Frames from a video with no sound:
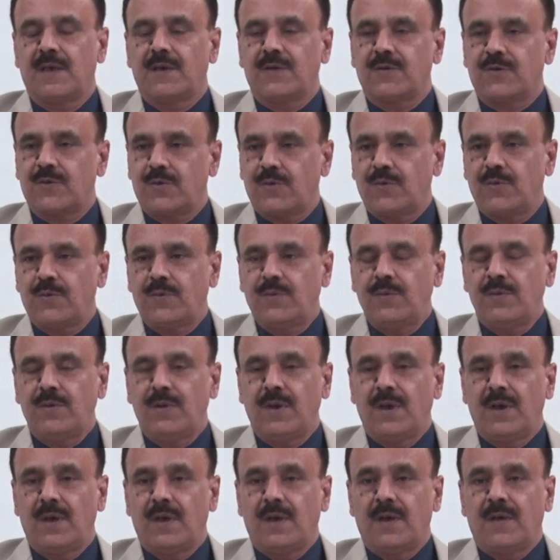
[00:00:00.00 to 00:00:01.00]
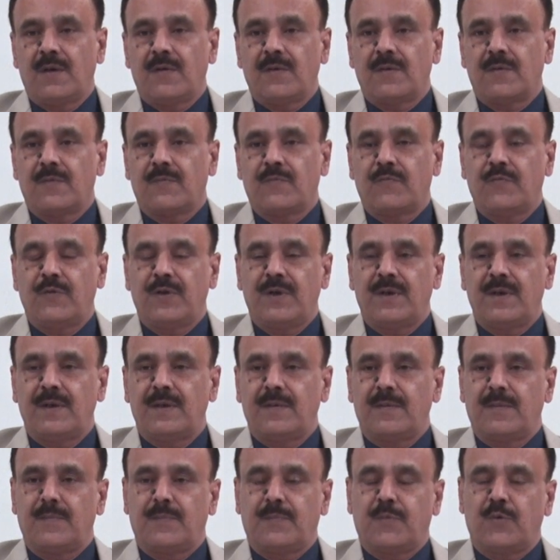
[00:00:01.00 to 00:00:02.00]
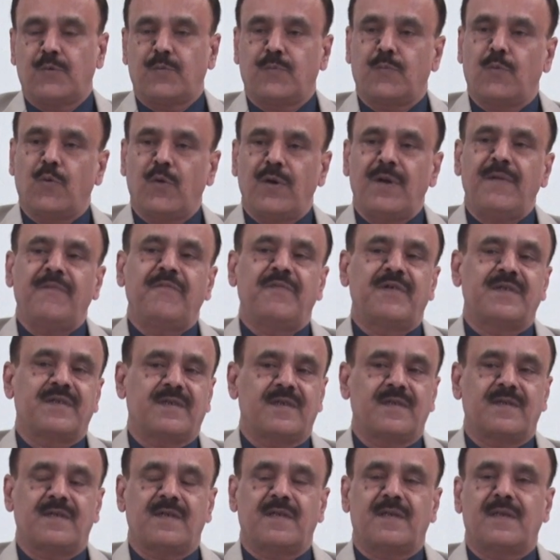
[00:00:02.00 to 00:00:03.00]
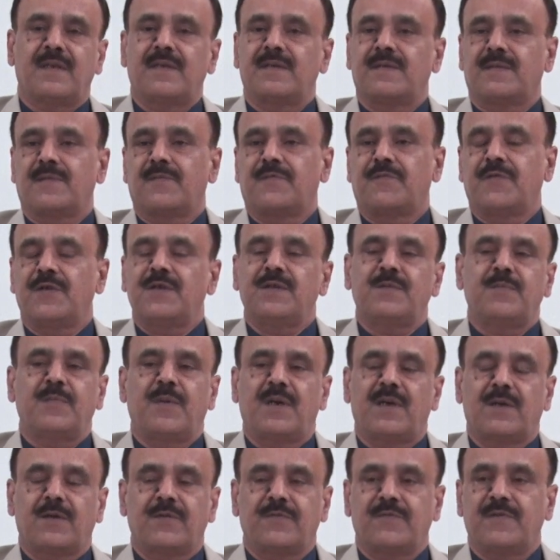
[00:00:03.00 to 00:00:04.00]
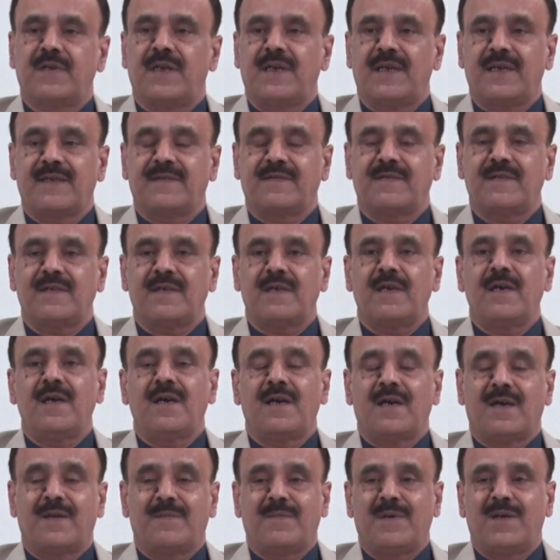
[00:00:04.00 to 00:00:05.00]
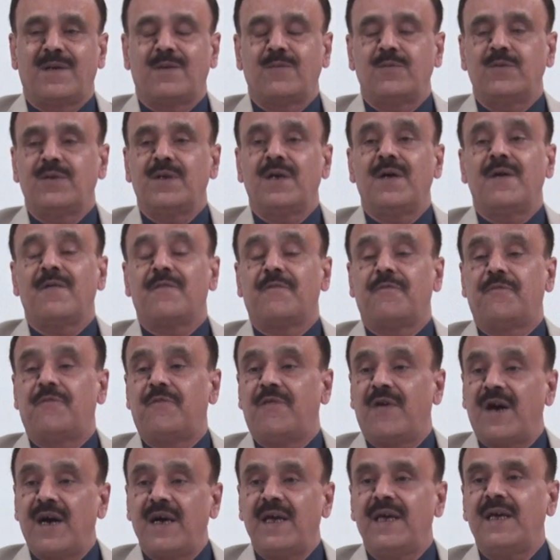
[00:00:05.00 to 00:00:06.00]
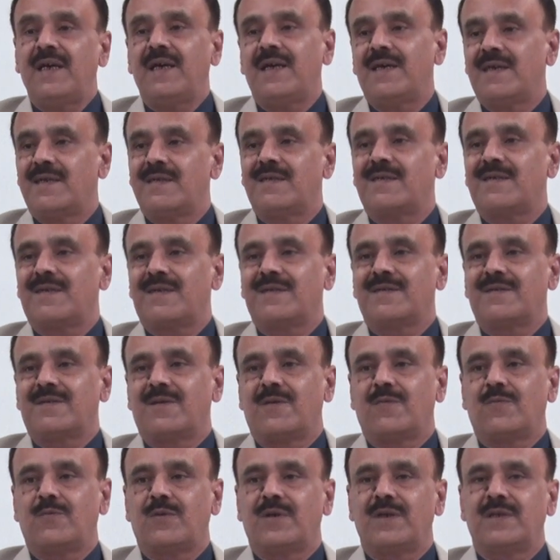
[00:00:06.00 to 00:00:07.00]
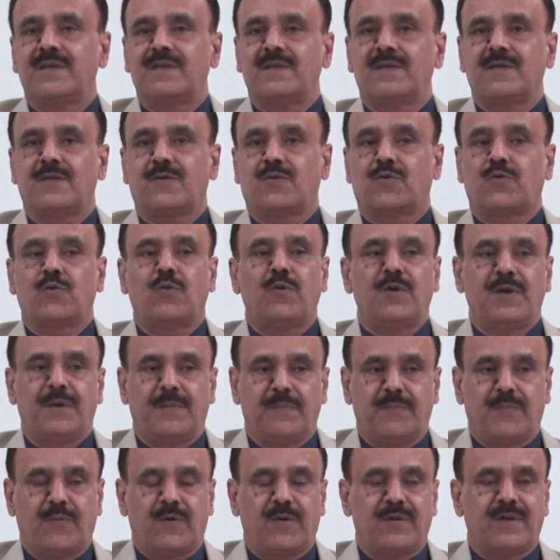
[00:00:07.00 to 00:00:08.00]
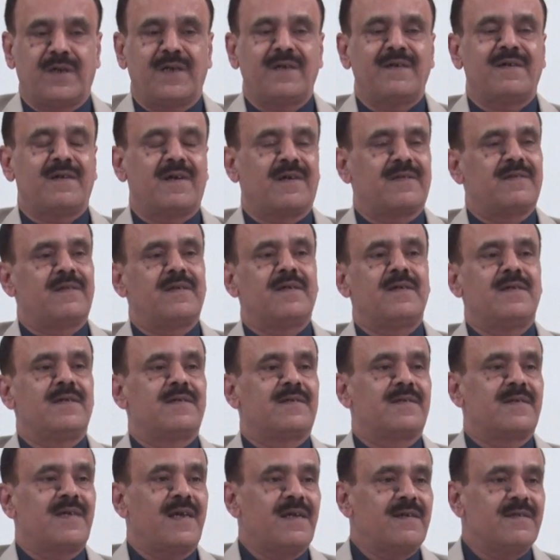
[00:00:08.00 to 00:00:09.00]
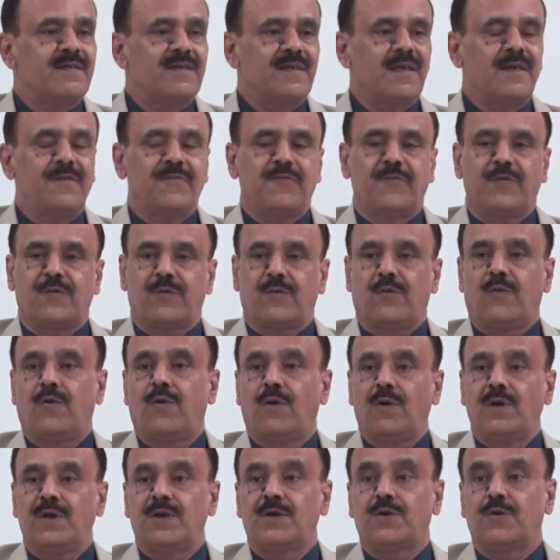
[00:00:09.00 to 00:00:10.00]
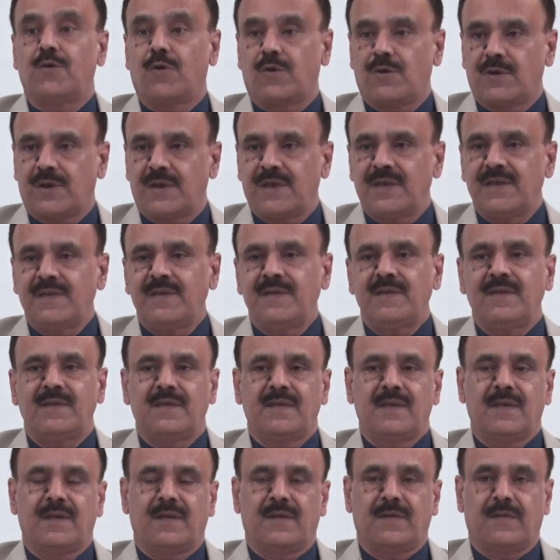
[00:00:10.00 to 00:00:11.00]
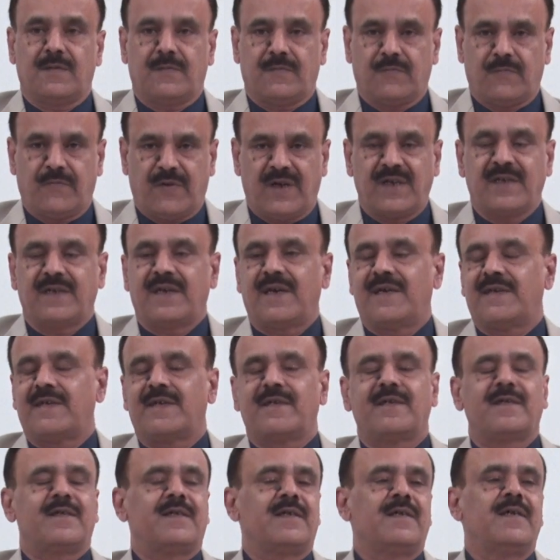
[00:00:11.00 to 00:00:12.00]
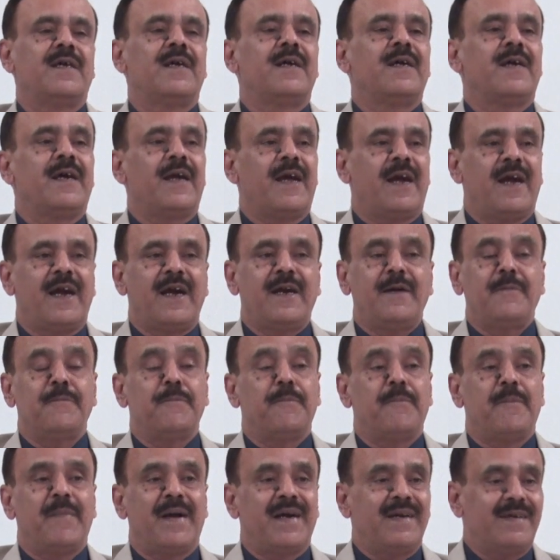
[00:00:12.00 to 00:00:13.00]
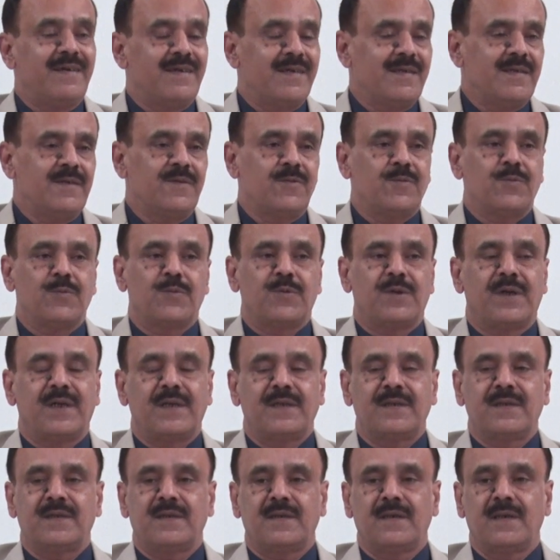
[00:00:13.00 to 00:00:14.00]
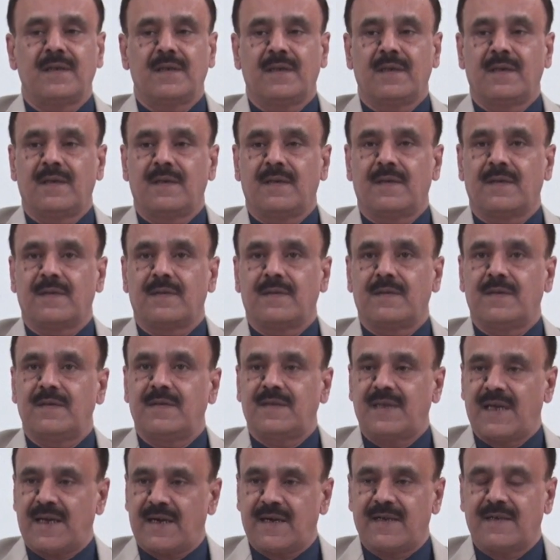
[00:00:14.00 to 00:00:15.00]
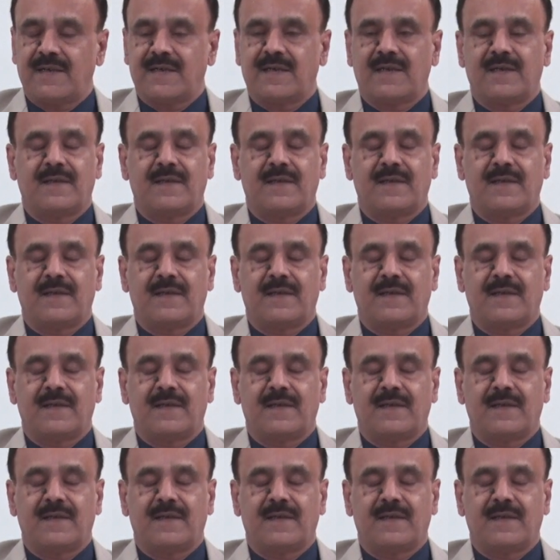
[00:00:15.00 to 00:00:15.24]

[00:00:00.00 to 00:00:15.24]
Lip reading: So, we'll put more emphasis in the first part of the lecture about why ultrasound is so important, rather essential for all doctors, one category, and medical students, the second